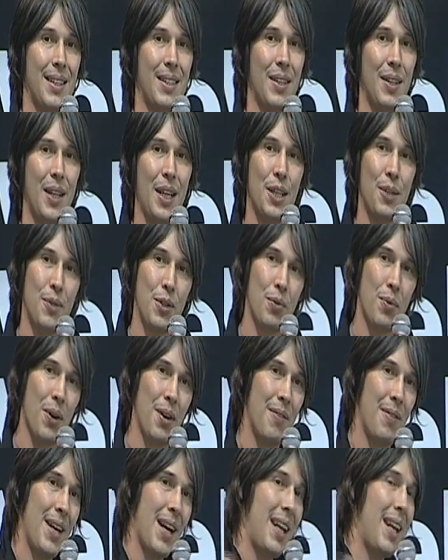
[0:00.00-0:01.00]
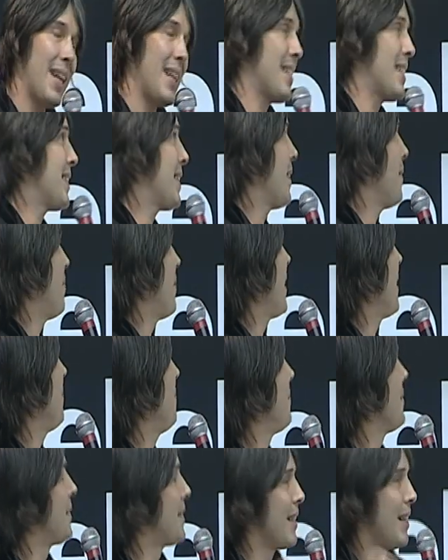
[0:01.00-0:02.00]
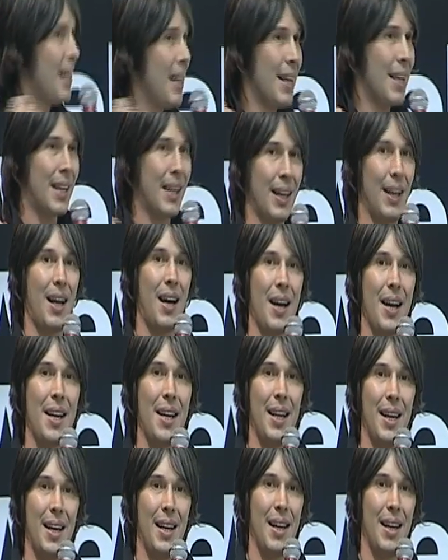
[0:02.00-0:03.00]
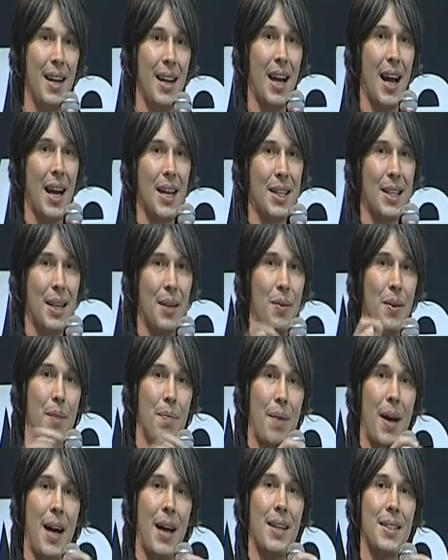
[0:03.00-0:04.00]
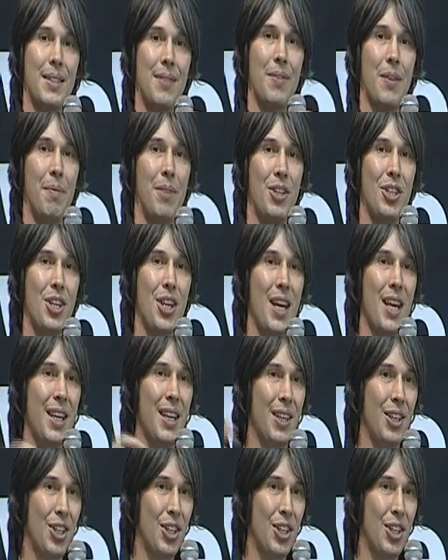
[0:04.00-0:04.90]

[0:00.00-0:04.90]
So this was one of the LHC beams colliding actually with part of the machine and